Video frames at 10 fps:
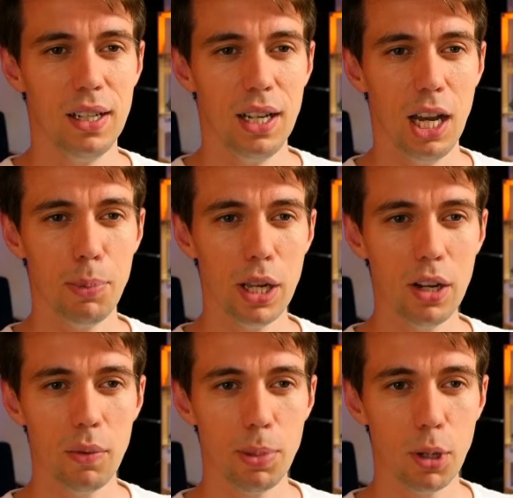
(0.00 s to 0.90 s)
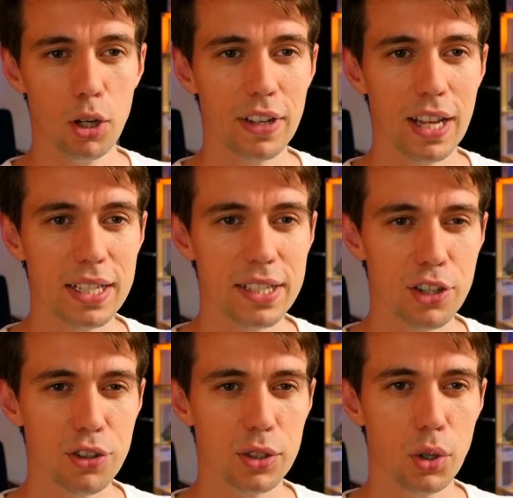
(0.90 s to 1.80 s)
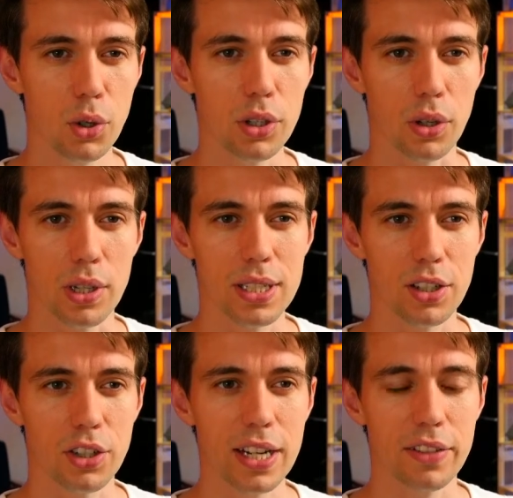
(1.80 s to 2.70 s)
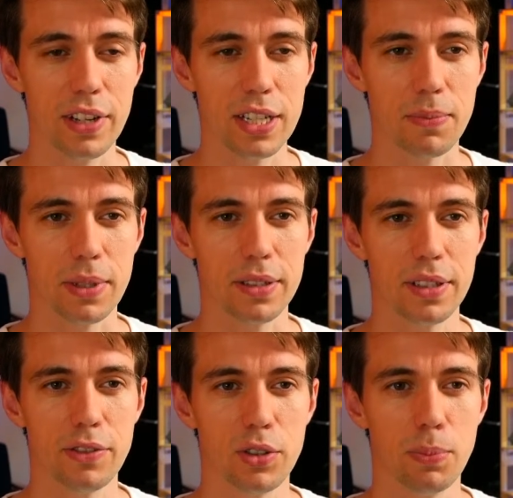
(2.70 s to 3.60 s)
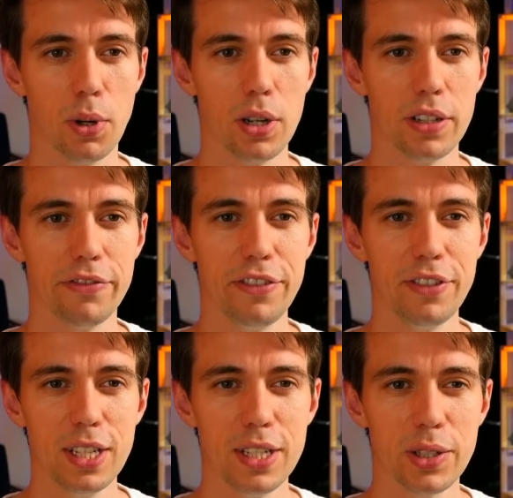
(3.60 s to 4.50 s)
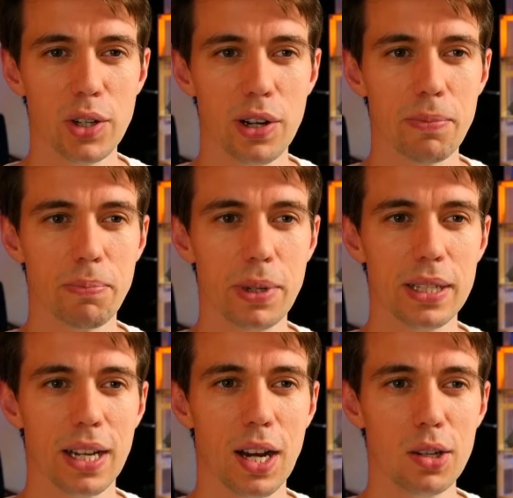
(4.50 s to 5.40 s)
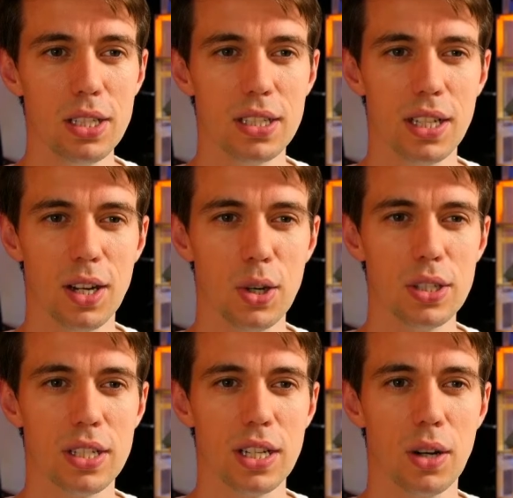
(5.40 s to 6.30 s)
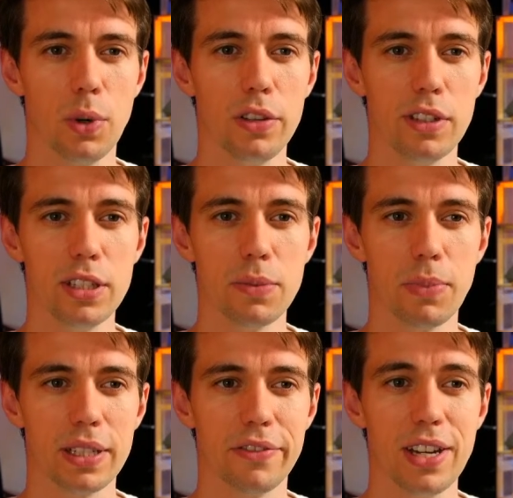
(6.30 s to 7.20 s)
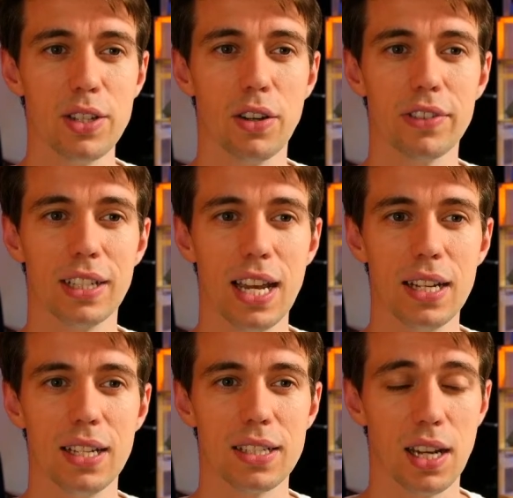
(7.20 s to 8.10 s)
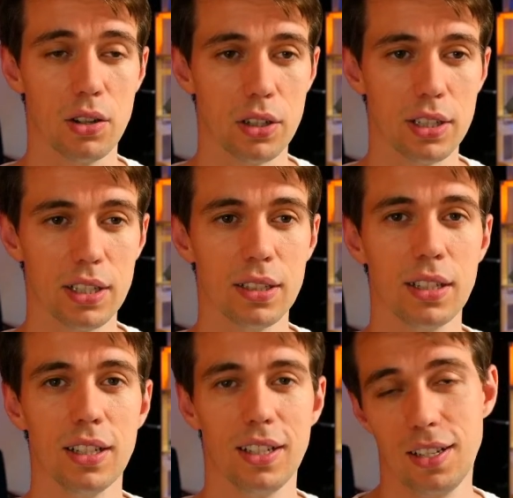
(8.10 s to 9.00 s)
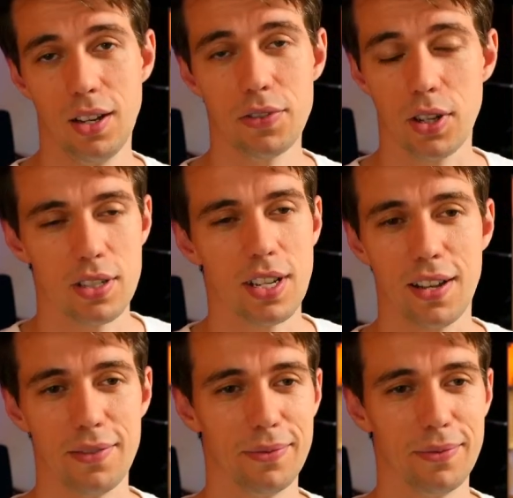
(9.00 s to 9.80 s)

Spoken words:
A plot of land in central Tokyo is a great investment. If you bought it 50 years ago and built a house, the house is now worthless, but the value of the land has skyrocketed. Of course, yeah.